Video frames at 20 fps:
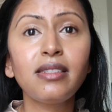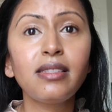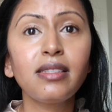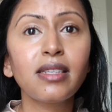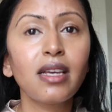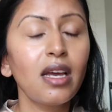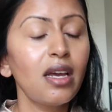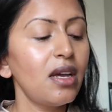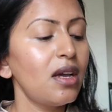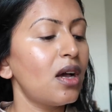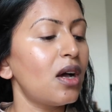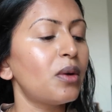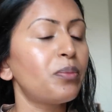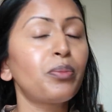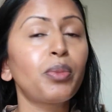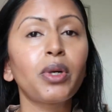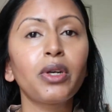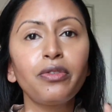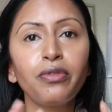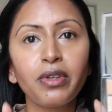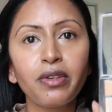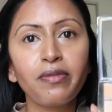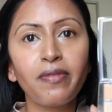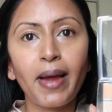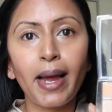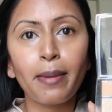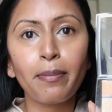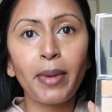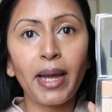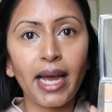is a perfect
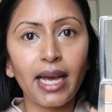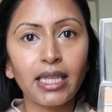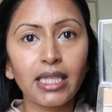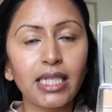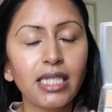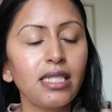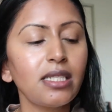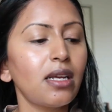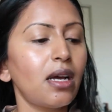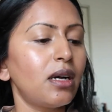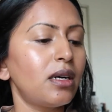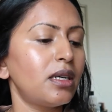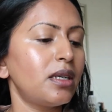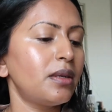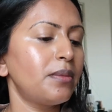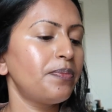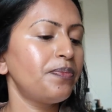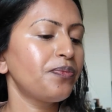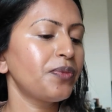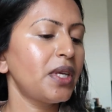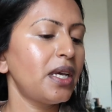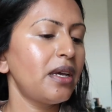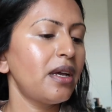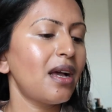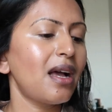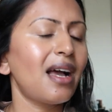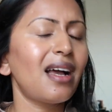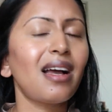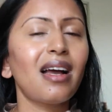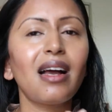palette.
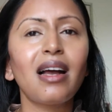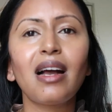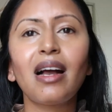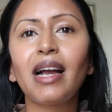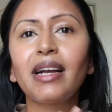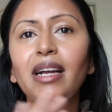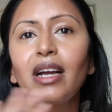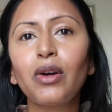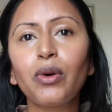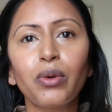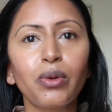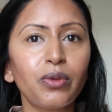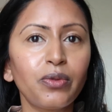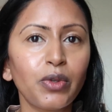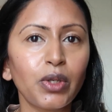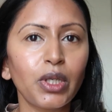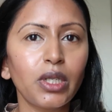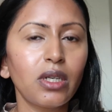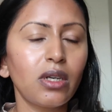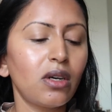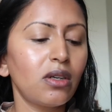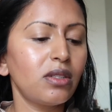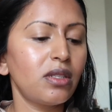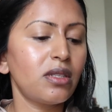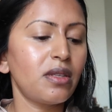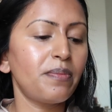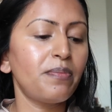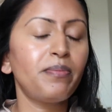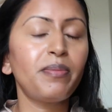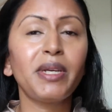I got over
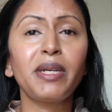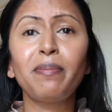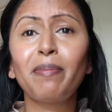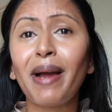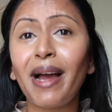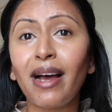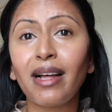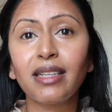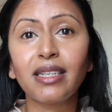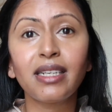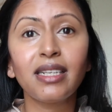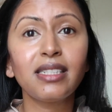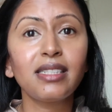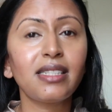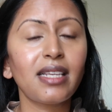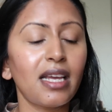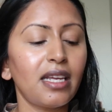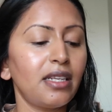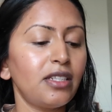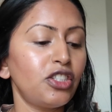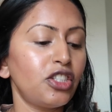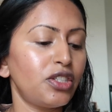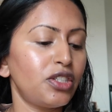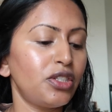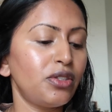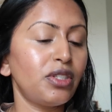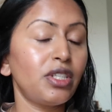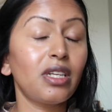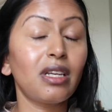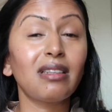the big palettes and just
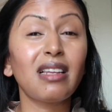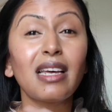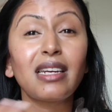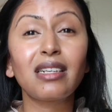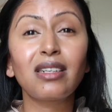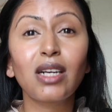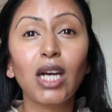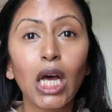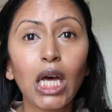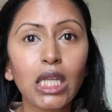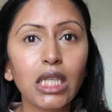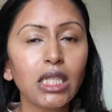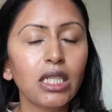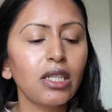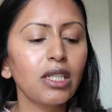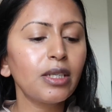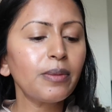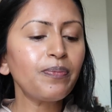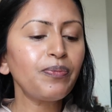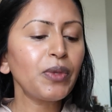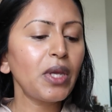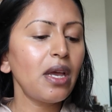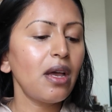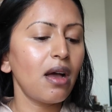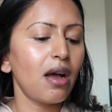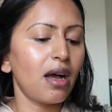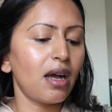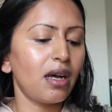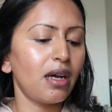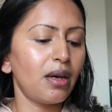using a lot of color.
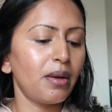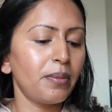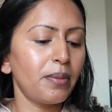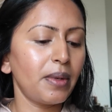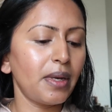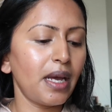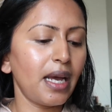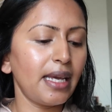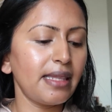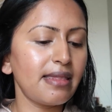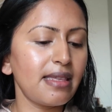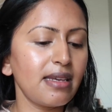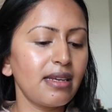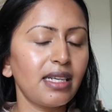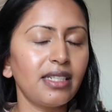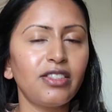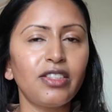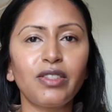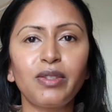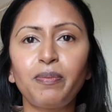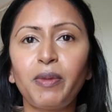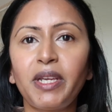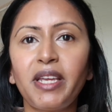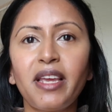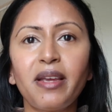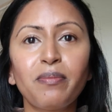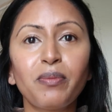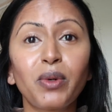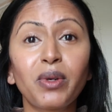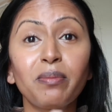I think I just
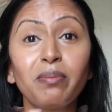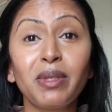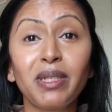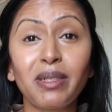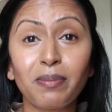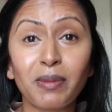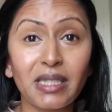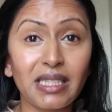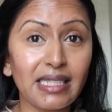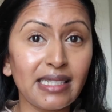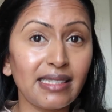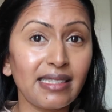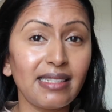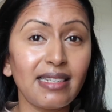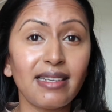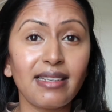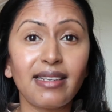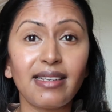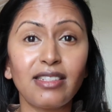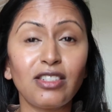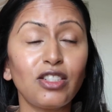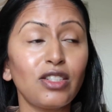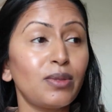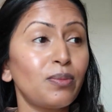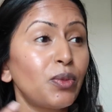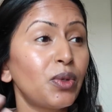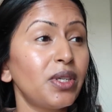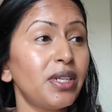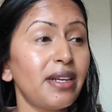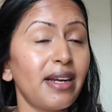became more minimalistic and
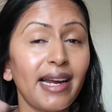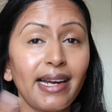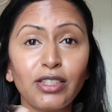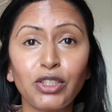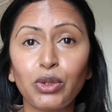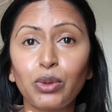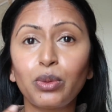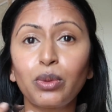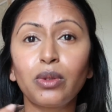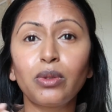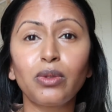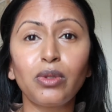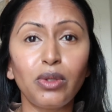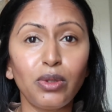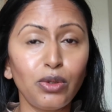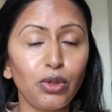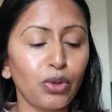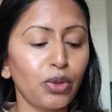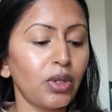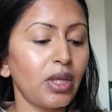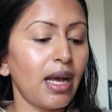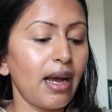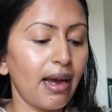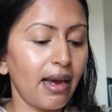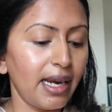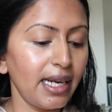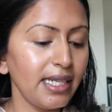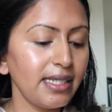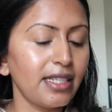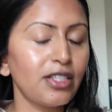just more natural, neutral
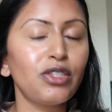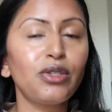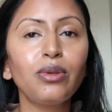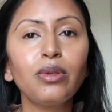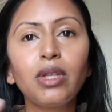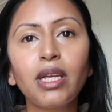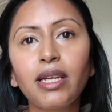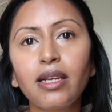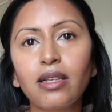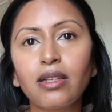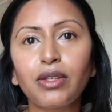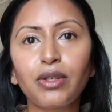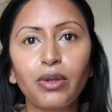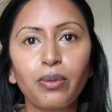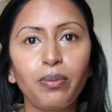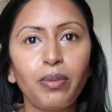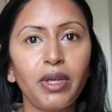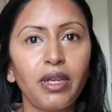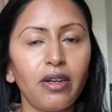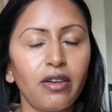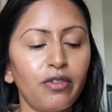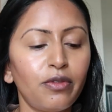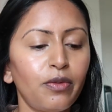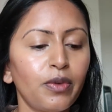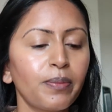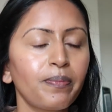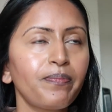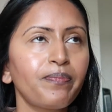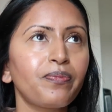eyes. I do like a little bit of,